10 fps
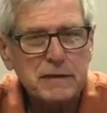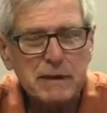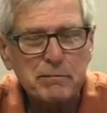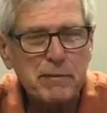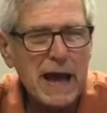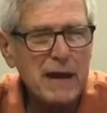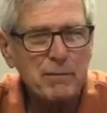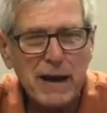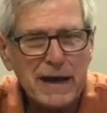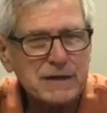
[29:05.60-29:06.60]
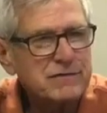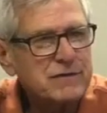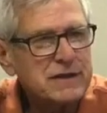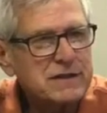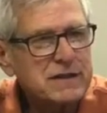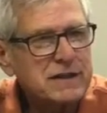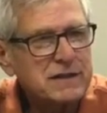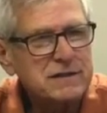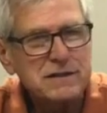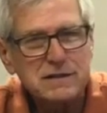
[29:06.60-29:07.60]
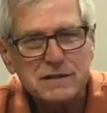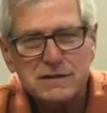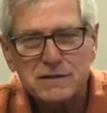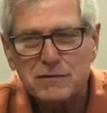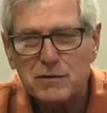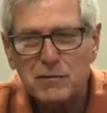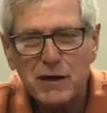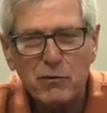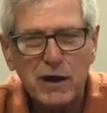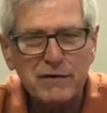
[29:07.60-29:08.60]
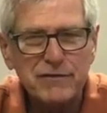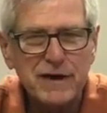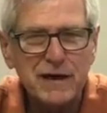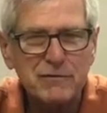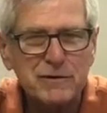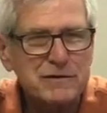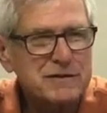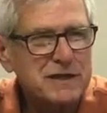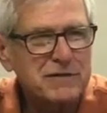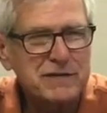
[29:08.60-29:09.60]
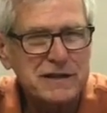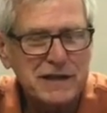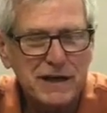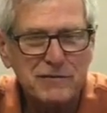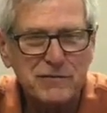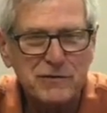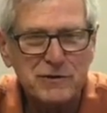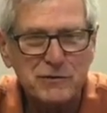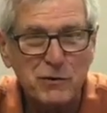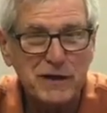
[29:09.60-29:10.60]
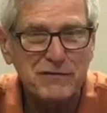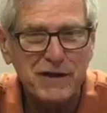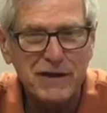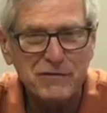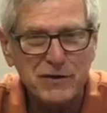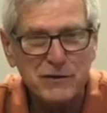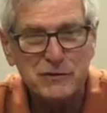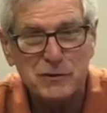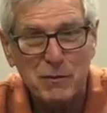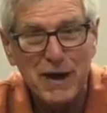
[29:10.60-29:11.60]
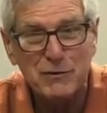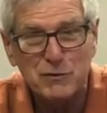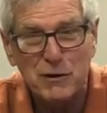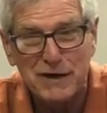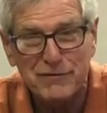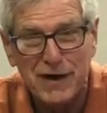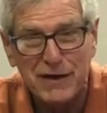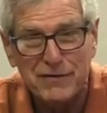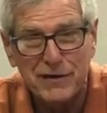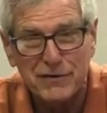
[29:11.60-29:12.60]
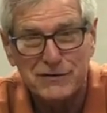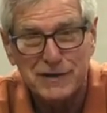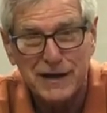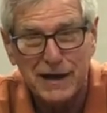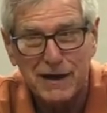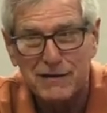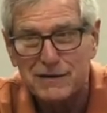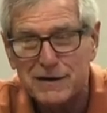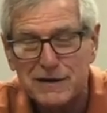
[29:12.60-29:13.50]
get backpacks for these kids. So when my wife and I were Safety Town for 25 years, about 25 years ago,